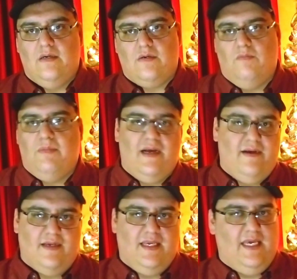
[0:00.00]
go buy
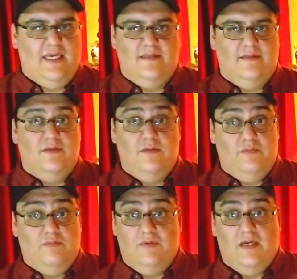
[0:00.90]
your kids new
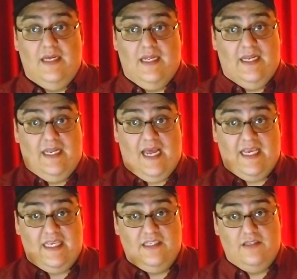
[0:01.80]

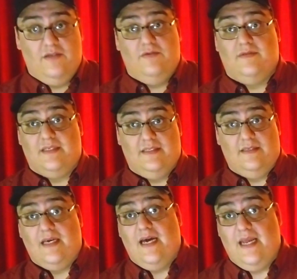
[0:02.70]
Nike shoes because you
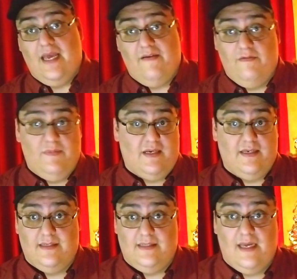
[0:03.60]
gotta have it
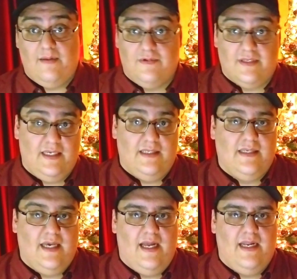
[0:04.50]
because the neighbor's kids
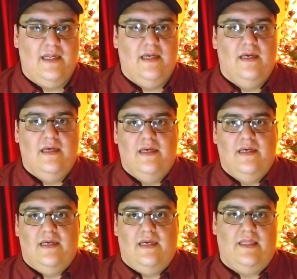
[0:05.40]
got it.
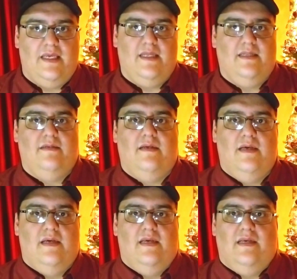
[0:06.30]
And then
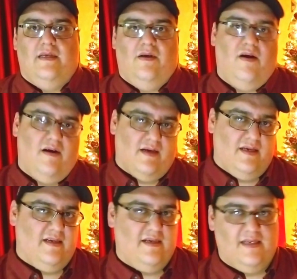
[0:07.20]
you're all
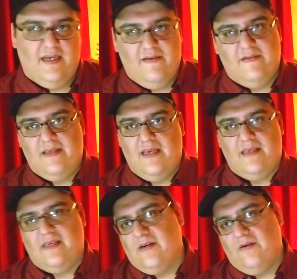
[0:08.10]
good and everything.
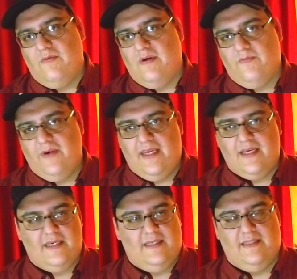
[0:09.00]
You go 1 week,
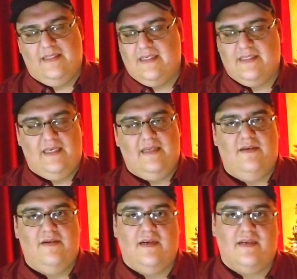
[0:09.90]
and next thing you
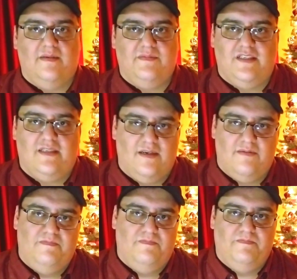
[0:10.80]
know, here comes your show.
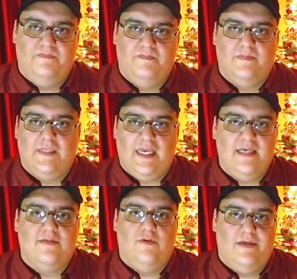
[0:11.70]

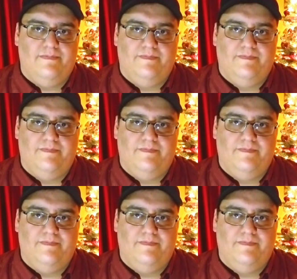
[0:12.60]
Guess what?